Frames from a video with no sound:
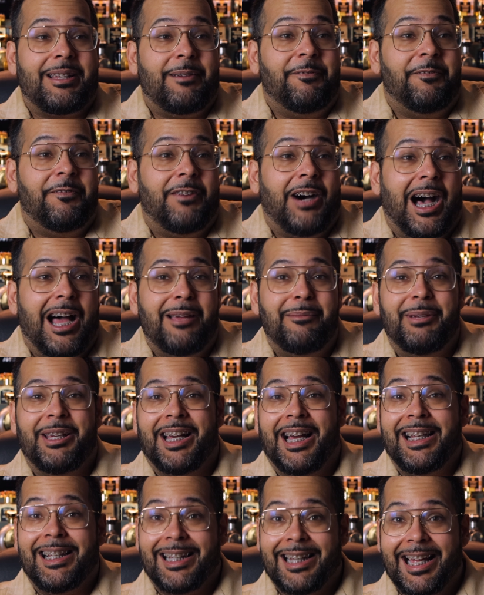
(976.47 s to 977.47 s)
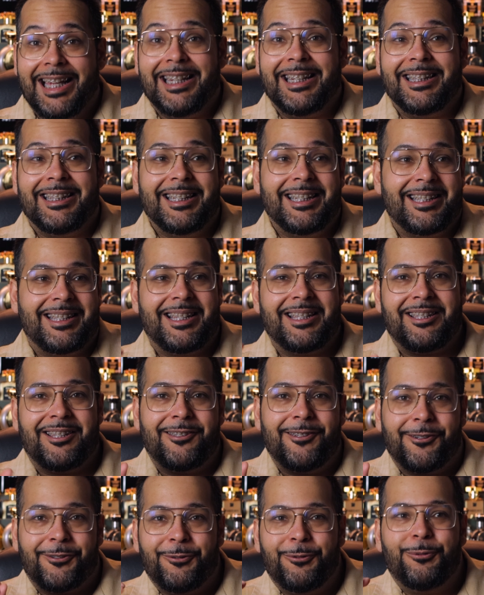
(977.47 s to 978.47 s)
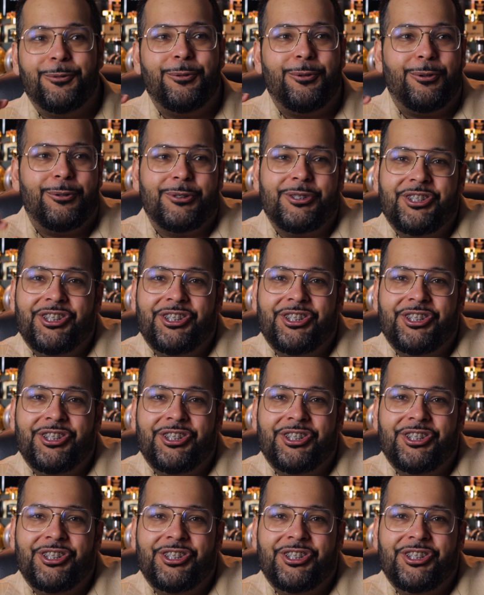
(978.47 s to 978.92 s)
I'm vibing, I like this is a cool,